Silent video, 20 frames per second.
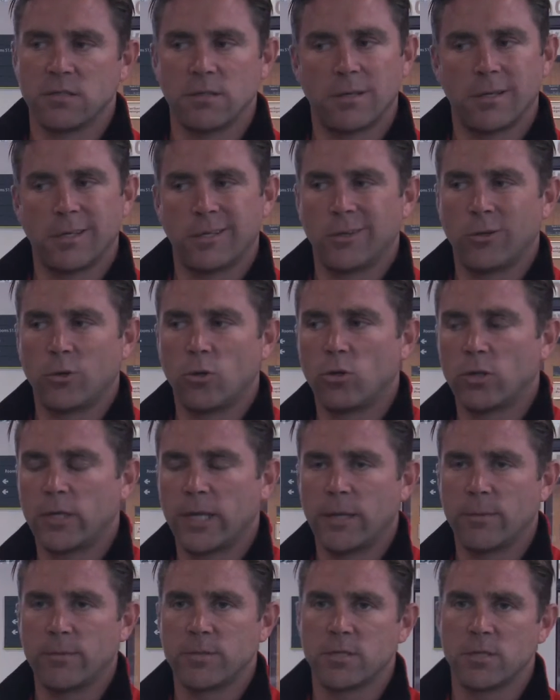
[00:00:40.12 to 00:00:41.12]
and the
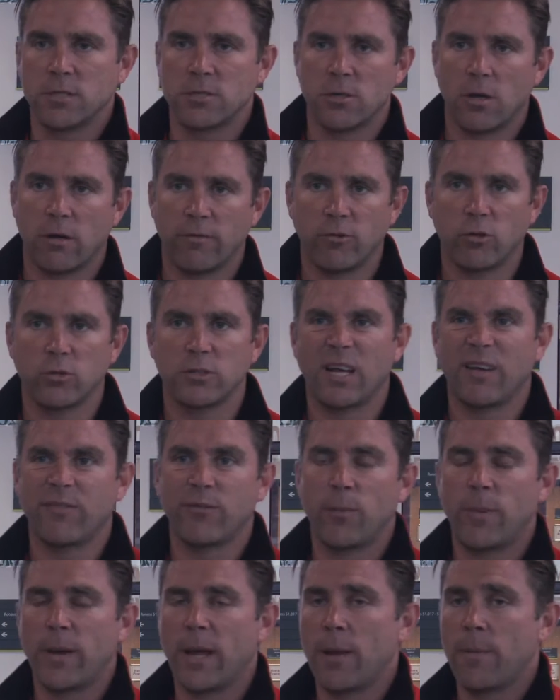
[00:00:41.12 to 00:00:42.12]
goalkeepers are sort of looked
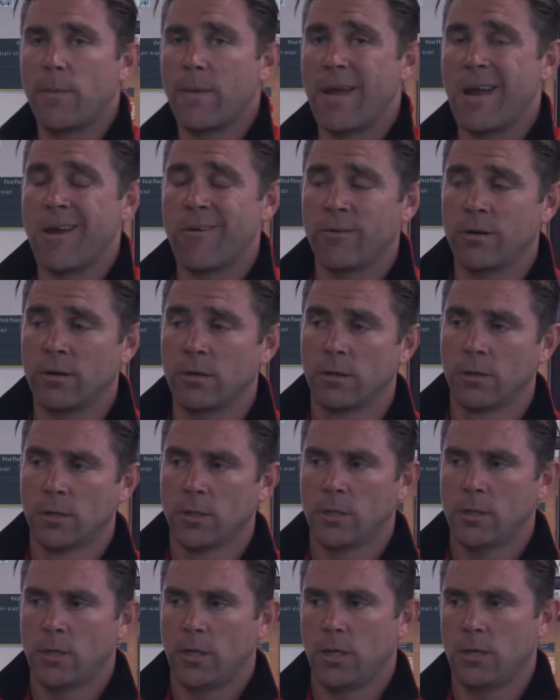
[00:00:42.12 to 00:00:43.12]
after by a parent.
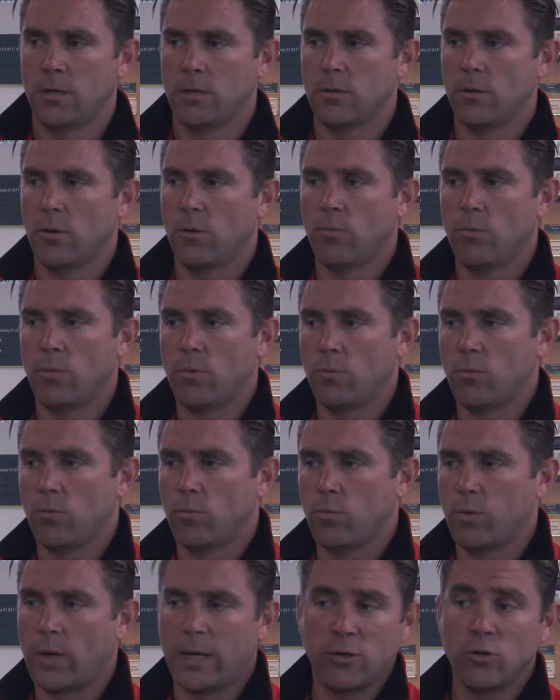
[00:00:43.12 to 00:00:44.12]
And
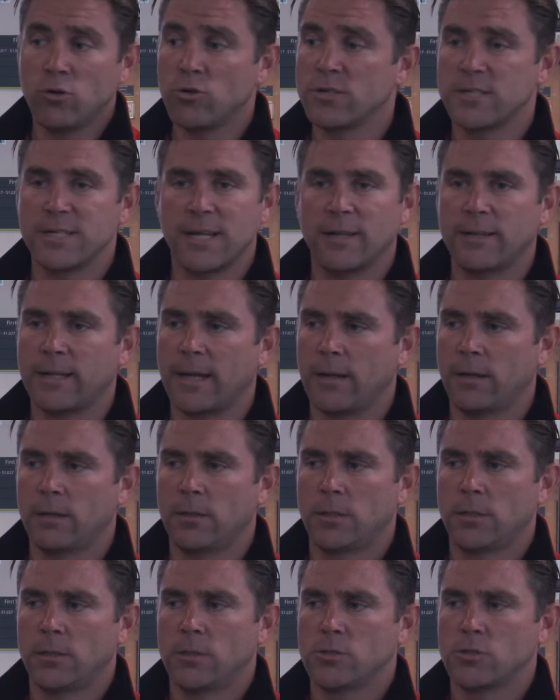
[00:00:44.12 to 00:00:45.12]
I can understand
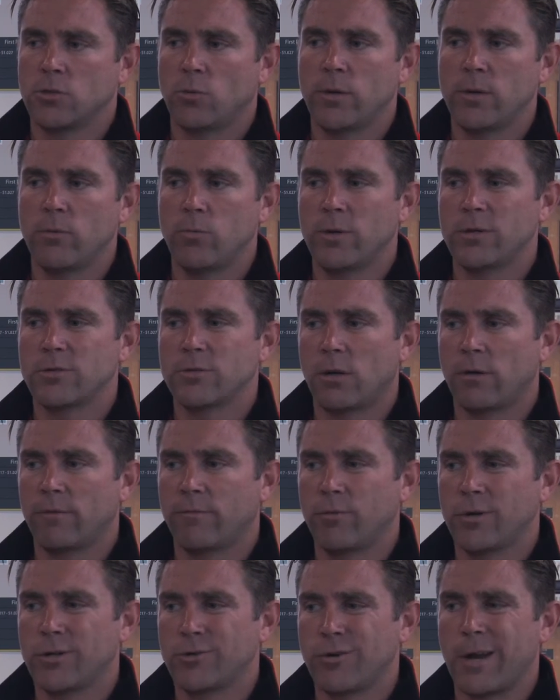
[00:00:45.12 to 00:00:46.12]
that. So we
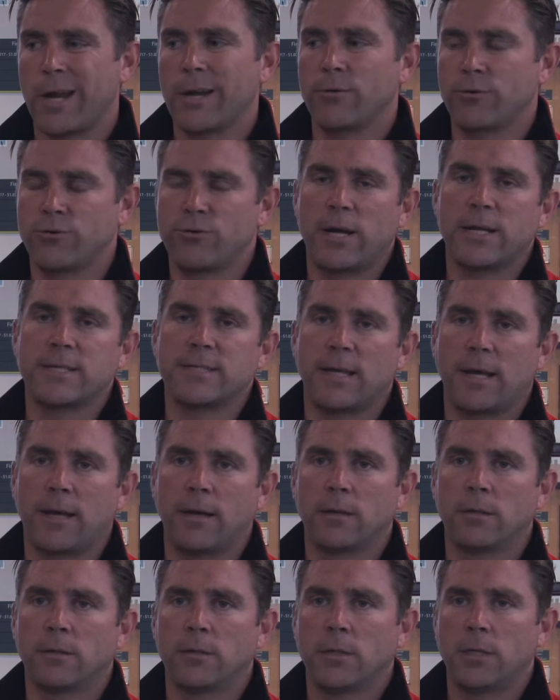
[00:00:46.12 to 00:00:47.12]
try to address
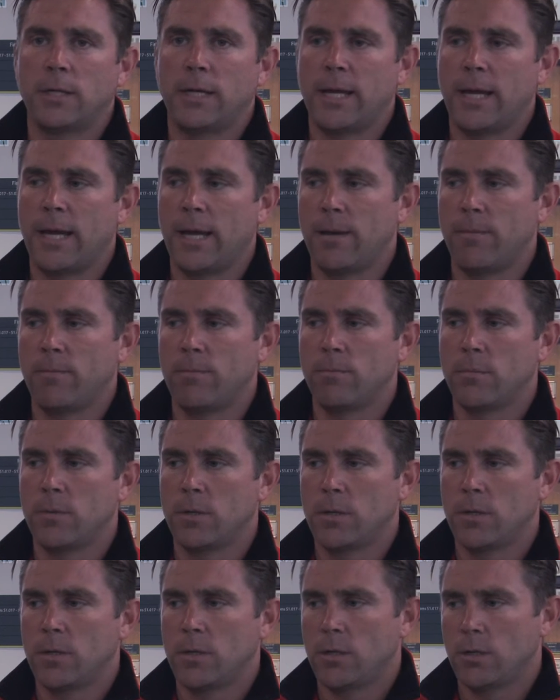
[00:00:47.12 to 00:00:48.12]
that.
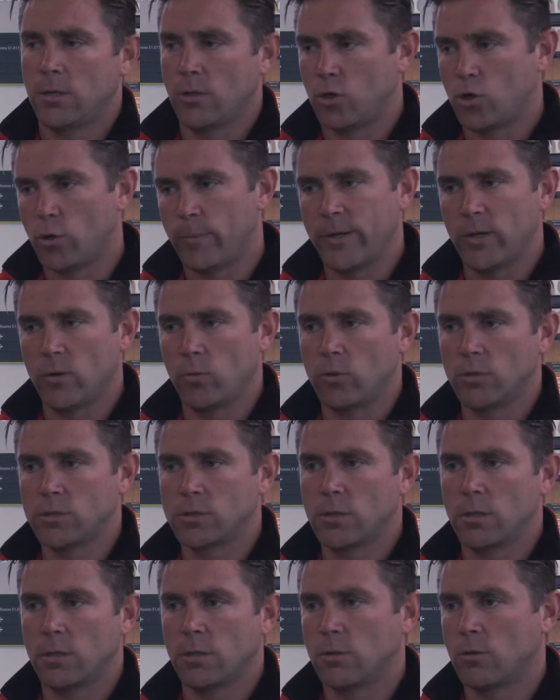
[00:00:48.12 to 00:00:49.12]
They come into
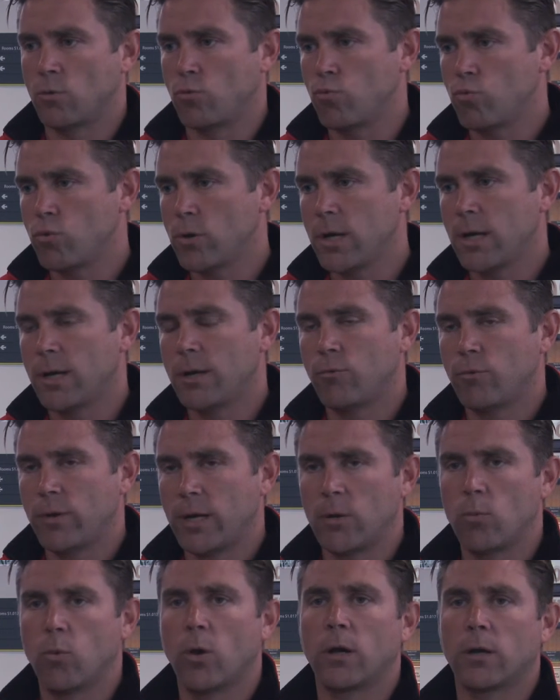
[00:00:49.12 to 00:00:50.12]
us, they really,
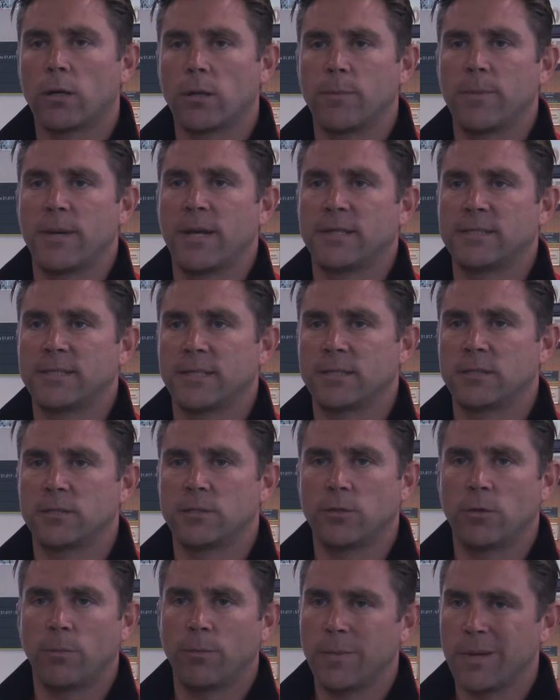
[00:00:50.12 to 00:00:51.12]
really work on the
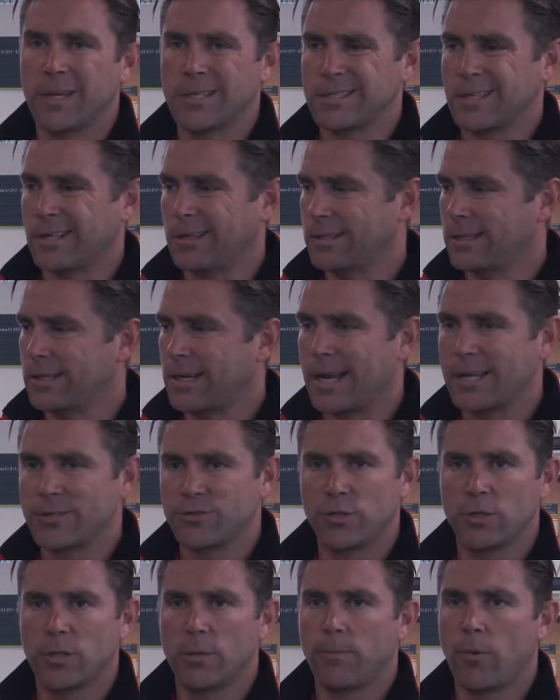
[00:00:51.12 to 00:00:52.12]
basics, you know, basic
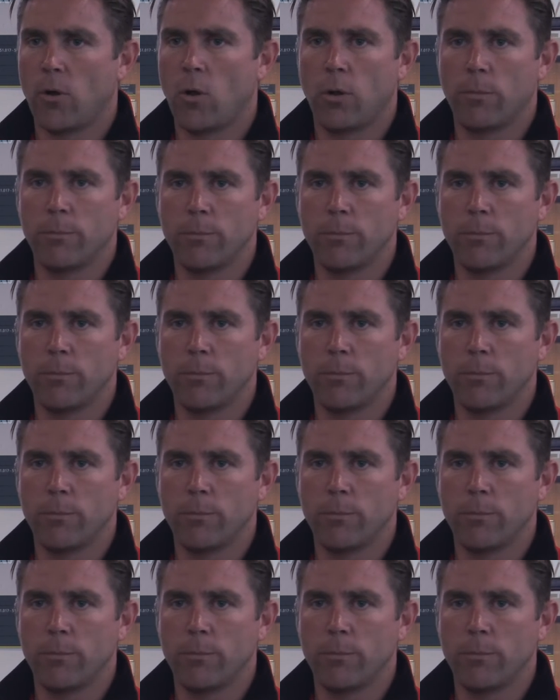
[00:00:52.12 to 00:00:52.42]
catching the ball,